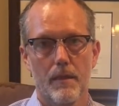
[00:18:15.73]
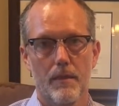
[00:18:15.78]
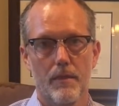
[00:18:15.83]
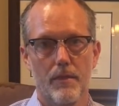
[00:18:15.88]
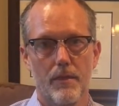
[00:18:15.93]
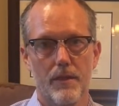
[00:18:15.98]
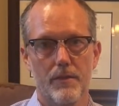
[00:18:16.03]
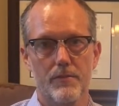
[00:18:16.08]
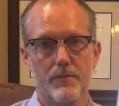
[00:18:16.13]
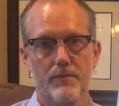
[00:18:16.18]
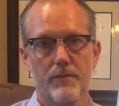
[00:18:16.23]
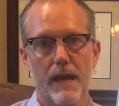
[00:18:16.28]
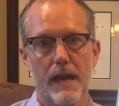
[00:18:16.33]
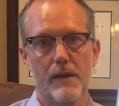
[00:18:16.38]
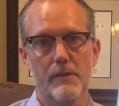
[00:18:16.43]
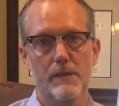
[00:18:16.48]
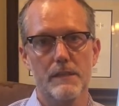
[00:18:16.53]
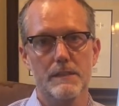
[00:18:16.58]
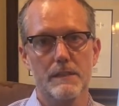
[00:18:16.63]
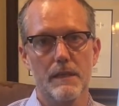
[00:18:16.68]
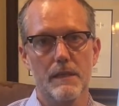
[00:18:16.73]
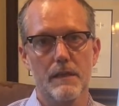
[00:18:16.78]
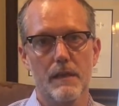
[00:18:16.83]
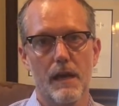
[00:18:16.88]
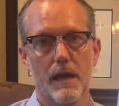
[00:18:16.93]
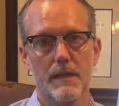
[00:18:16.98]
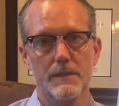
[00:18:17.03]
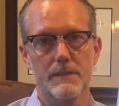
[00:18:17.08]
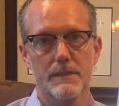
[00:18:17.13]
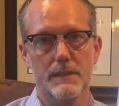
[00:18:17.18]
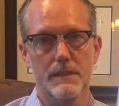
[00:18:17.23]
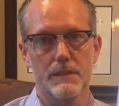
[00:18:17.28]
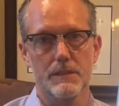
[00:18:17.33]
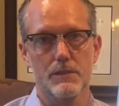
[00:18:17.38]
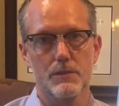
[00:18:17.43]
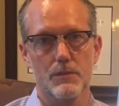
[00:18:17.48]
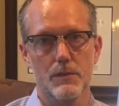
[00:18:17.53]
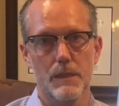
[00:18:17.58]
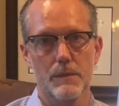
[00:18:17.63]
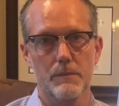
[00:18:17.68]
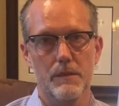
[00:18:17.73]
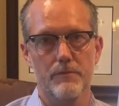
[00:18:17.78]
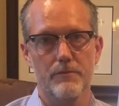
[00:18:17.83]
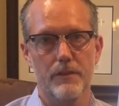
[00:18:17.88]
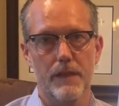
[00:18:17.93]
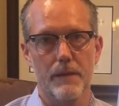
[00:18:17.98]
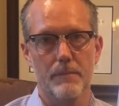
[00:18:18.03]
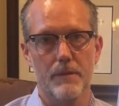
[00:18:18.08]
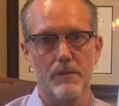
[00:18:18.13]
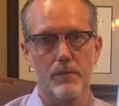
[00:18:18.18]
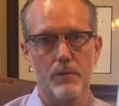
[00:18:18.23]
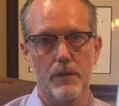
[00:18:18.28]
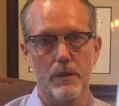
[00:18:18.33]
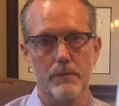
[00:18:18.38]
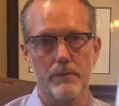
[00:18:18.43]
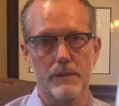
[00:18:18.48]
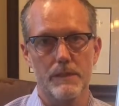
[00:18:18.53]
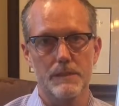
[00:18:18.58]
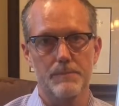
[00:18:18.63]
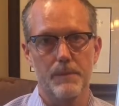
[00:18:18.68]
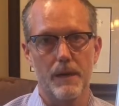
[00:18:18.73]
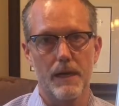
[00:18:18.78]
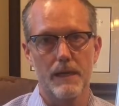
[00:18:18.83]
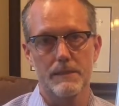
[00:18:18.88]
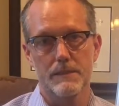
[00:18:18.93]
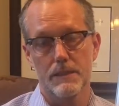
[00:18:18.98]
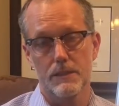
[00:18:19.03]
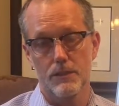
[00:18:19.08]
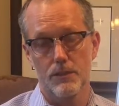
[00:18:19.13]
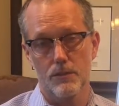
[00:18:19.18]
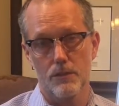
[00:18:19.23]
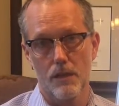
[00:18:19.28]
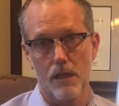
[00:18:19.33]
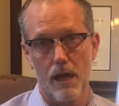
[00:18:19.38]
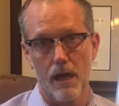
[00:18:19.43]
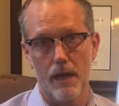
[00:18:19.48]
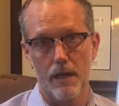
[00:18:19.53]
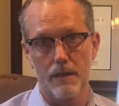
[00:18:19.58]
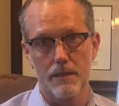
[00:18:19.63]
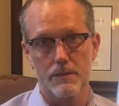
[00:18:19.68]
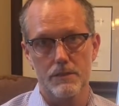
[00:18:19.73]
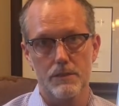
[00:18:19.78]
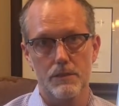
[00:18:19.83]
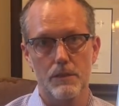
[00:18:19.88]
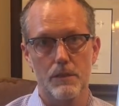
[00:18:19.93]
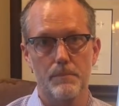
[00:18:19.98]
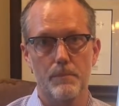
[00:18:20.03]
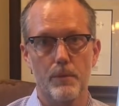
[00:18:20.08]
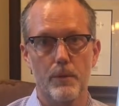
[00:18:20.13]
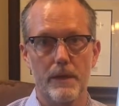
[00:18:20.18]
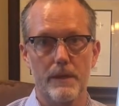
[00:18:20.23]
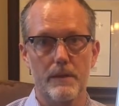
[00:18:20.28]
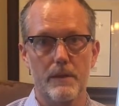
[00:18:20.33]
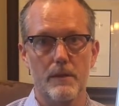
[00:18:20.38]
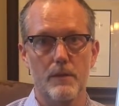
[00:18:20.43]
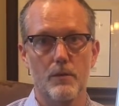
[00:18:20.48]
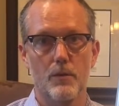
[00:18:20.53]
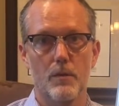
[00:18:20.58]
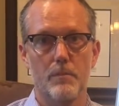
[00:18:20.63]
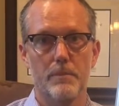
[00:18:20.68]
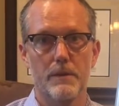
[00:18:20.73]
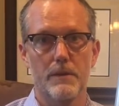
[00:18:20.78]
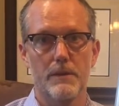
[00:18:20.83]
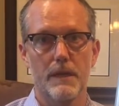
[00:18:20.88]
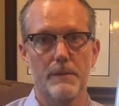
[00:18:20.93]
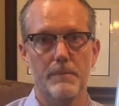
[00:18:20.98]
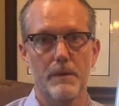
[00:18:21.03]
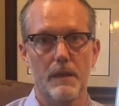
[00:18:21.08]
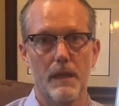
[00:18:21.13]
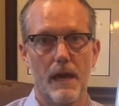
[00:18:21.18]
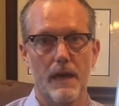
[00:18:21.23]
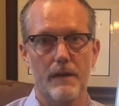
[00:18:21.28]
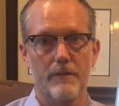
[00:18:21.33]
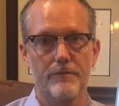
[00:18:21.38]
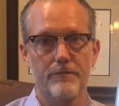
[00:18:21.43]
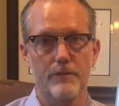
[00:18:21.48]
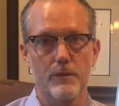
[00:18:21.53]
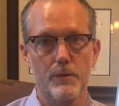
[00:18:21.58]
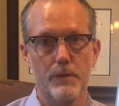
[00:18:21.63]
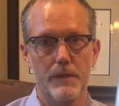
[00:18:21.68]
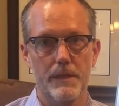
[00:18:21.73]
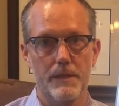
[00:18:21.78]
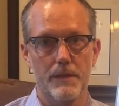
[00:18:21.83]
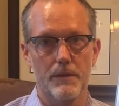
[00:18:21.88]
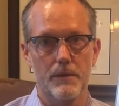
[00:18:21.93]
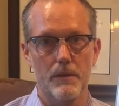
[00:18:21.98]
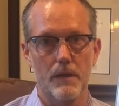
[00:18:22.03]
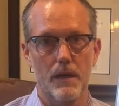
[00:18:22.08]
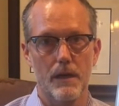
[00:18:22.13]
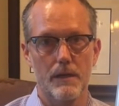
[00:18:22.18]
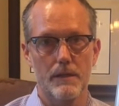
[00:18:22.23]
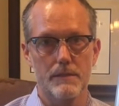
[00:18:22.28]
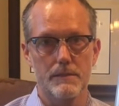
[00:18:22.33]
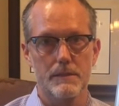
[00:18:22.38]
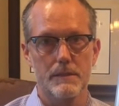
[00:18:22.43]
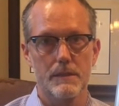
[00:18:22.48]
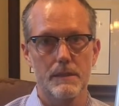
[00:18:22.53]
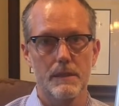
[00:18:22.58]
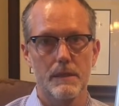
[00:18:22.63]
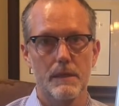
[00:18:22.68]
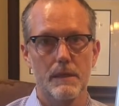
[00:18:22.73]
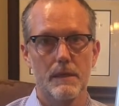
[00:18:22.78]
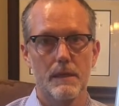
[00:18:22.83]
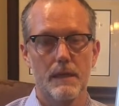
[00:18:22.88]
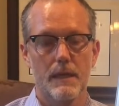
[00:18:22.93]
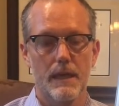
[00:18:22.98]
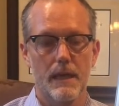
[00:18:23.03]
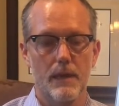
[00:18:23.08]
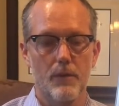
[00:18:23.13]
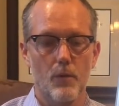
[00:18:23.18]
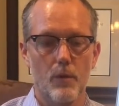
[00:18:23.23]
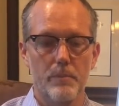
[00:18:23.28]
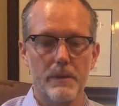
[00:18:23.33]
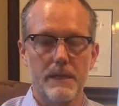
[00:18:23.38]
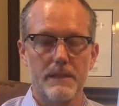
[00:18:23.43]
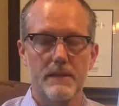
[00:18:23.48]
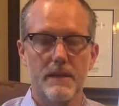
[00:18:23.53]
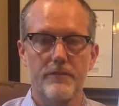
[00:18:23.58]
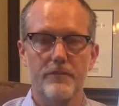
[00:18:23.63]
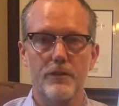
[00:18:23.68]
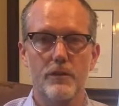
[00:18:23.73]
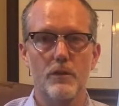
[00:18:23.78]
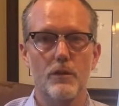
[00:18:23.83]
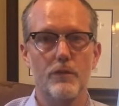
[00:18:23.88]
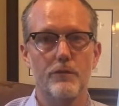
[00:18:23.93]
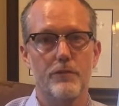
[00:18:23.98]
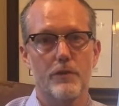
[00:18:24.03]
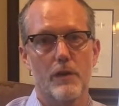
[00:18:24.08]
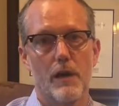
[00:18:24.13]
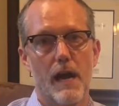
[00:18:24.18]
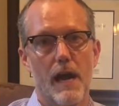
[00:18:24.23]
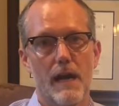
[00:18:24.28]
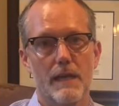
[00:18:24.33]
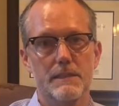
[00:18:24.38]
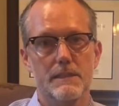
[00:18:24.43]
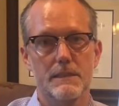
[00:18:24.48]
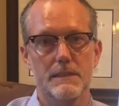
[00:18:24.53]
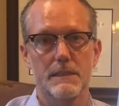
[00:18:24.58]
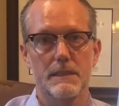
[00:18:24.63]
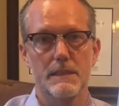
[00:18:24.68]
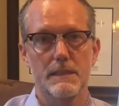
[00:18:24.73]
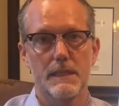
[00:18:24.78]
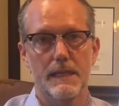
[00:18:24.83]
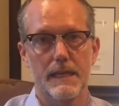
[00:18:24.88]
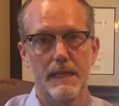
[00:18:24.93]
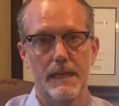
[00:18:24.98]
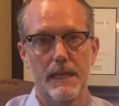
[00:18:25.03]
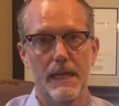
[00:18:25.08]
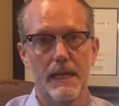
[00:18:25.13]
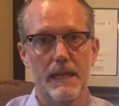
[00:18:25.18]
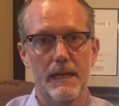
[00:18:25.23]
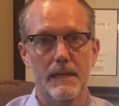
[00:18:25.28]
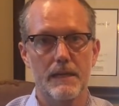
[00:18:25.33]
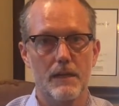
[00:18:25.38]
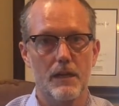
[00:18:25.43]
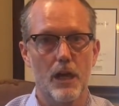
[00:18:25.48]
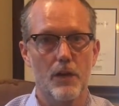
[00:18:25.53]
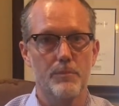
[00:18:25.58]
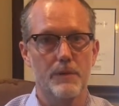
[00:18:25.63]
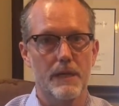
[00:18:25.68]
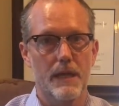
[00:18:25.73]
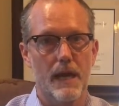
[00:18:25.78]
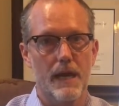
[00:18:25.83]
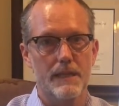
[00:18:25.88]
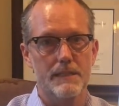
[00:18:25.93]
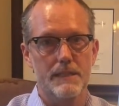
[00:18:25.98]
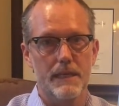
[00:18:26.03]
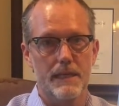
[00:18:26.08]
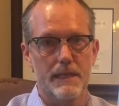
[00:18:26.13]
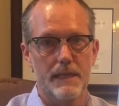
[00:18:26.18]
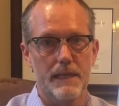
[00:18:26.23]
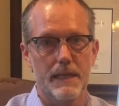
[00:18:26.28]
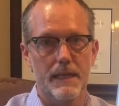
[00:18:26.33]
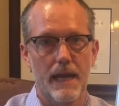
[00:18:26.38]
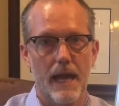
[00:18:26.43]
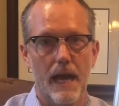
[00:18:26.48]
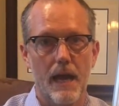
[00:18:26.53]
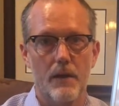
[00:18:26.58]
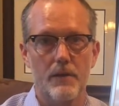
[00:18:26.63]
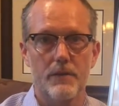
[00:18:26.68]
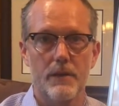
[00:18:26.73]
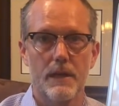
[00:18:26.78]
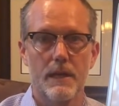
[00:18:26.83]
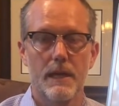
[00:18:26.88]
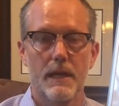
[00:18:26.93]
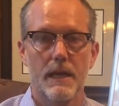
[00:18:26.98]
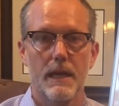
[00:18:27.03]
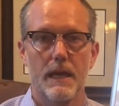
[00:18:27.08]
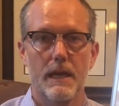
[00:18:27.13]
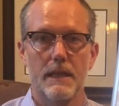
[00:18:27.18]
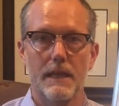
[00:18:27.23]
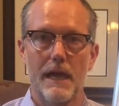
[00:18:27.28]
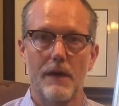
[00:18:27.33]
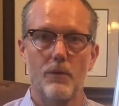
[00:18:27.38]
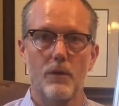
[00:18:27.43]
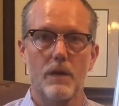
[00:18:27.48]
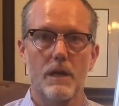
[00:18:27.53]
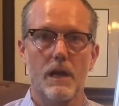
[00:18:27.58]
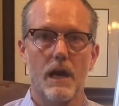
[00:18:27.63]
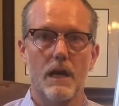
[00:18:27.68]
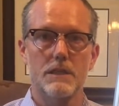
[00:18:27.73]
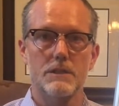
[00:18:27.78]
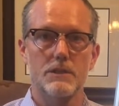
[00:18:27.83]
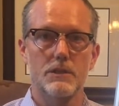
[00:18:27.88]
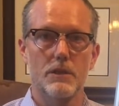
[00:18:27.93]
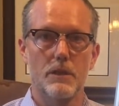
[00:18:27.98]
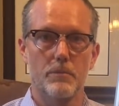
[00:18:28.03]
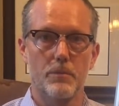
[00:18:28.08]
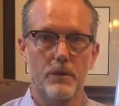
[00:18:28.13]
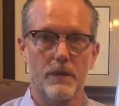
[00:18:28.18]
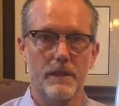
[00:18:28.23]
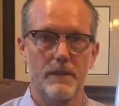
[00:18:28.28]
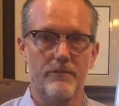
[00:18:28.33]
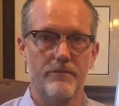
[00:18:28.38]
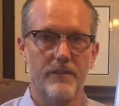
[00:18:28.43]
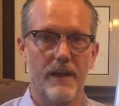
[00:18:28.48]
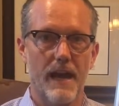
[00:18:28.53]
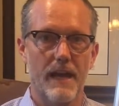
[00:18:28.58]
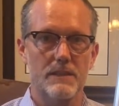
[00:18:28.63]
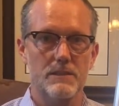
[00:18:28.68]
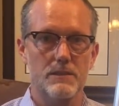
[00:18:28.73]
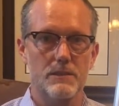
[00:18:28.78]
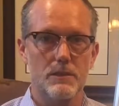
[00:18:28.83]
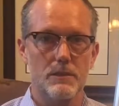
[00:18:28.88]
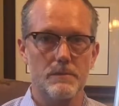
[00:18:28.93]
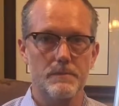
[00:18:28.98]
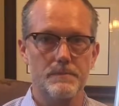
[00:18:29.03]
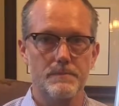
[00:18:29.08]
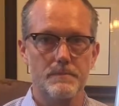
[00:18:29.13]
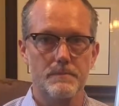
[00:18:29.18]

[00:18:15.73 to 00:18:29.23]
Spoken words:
This virus can cause an extreme inflammatory response in your lungs to the point that you will build up a lot of fluid in your lungs. It will be difficult for oxygen to get in and carbon dioxide to get out, and that will cause you to breathe faster,